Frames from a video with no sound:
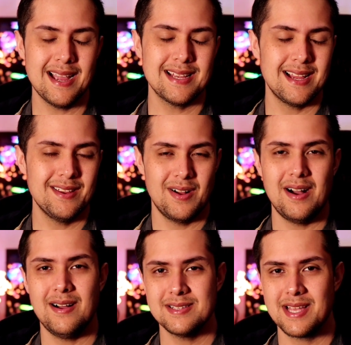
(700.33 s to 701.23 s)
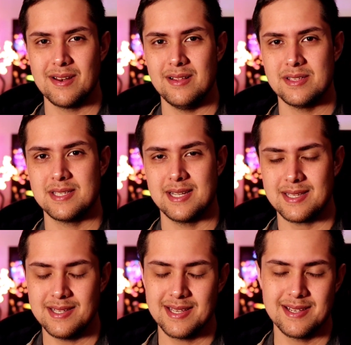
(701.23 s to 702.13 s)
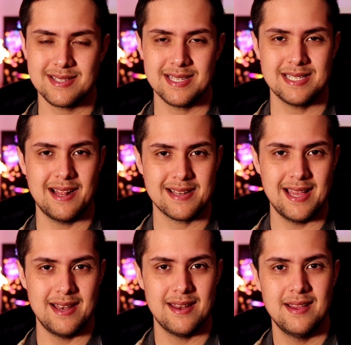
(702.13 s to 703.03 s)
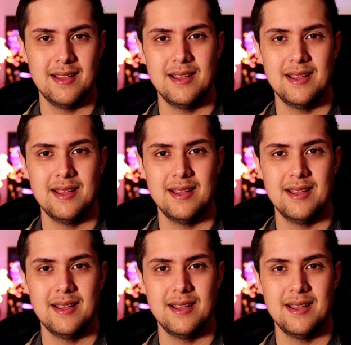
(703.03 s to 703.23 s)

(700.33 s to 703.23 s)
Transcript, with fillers: I got you know I'll settle on six. I'll say it's six out of ten.